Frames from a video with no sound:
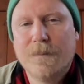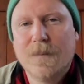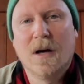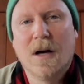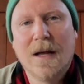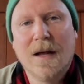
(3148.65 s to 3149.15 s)

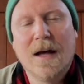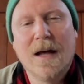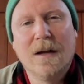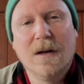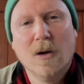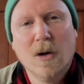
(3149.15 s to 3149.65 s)
I, I had
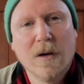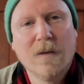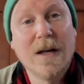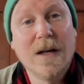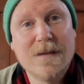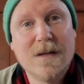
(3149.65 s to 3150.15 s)
a lot of
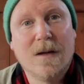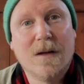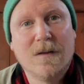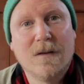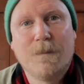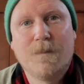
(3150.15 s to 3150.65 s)

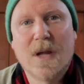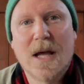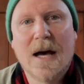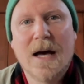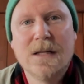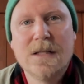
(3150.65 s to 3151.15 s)
ideas
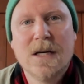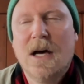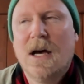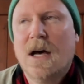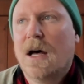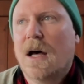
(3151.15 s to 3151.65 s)
and
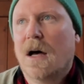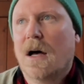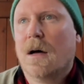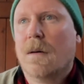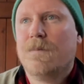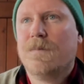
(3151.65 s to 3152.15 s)

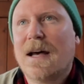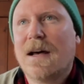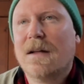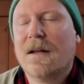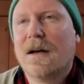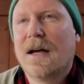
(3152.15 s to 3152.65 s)
um, I,
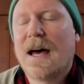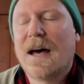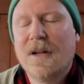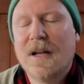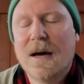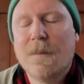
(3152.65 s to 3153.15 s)
I have
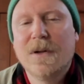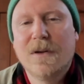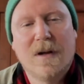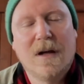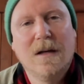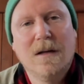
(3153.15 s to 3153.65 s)
an
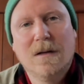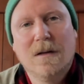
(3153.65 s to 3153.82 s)
appetite.